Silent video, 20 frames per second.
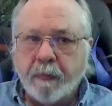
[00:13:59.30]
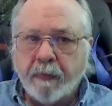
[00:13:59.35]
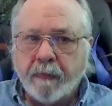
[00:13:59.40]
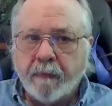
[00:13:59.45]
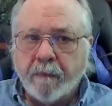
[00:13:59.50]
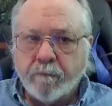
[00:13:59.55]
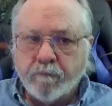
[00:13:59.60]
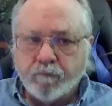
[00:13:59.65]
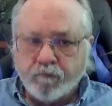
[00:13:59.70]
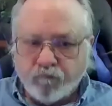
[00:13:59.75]
thank
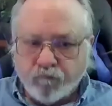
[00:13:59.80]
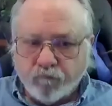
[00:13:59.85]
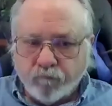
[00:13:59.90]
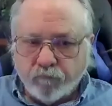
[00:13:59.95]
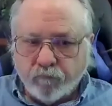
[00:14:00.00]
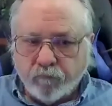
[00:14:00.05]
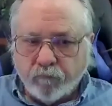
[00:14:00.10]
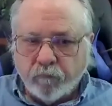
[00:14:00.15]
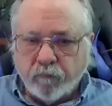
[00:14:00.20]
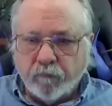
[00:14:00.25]
you so
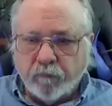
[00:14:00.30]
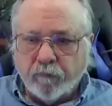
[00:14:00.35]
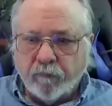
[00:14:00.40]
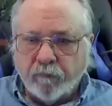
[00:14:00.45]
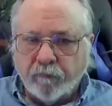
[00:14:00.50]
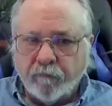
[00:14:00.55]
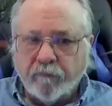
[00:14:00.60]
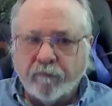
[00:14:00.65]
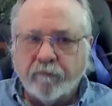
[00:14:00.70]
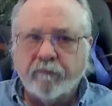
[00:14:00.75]
much. I
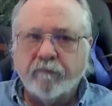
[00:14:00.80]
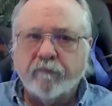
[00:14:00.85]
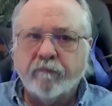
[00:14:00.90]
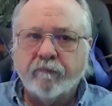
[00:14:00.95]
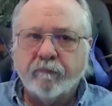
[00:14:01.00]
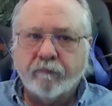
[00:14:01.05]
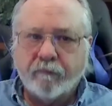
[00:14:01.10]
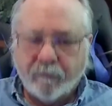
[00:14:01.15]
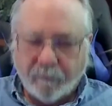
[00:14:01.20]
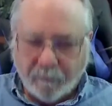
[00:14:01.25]
really appreciate
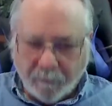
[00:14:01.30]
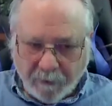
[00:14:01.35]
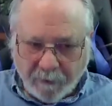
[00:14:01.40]
your time